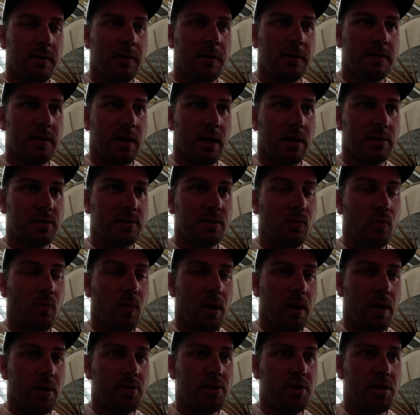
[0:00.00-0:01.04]
It's actually
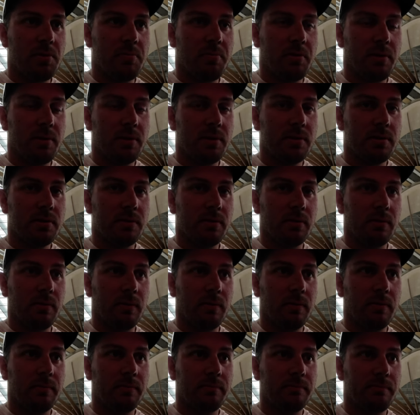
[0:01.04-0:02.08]
way cheaper to
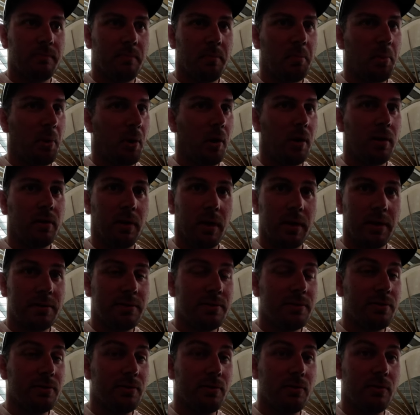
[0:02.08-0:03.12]
book like
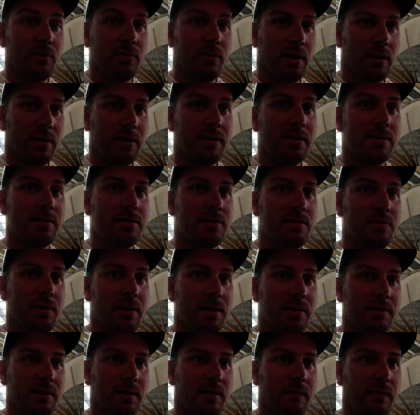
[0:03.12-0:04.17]
two, at least two
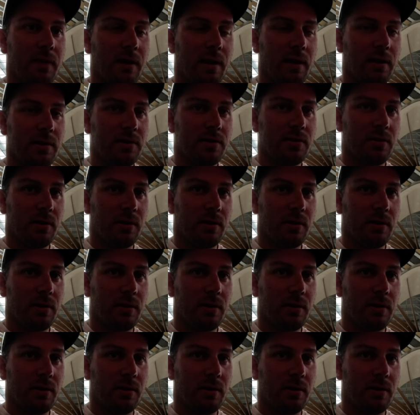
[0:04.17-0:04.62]
weeks in advance.